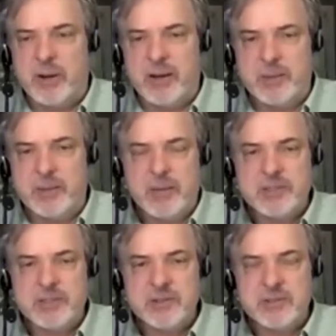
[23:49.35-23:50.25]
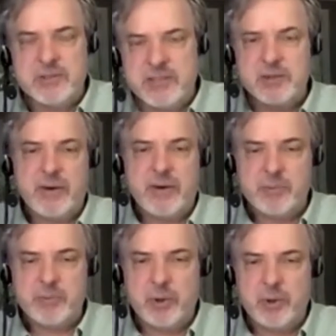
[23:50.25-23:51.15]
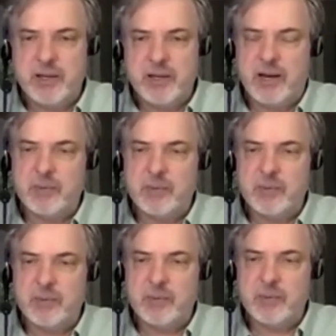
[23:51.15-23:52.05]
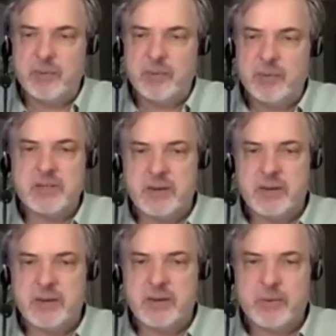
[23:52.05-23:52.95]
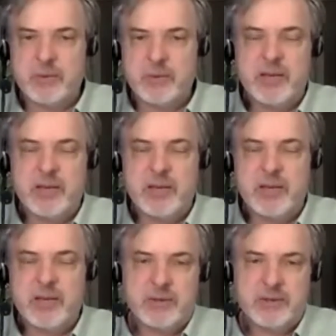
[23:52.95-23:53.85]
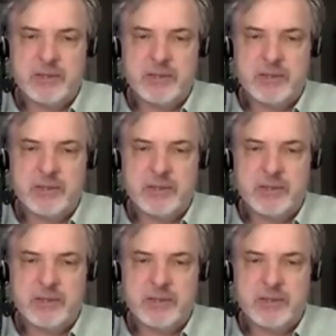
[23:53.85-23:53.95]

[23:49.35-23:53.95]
I mean, how much instrumentation do we have to put in? What's the effort to get this going?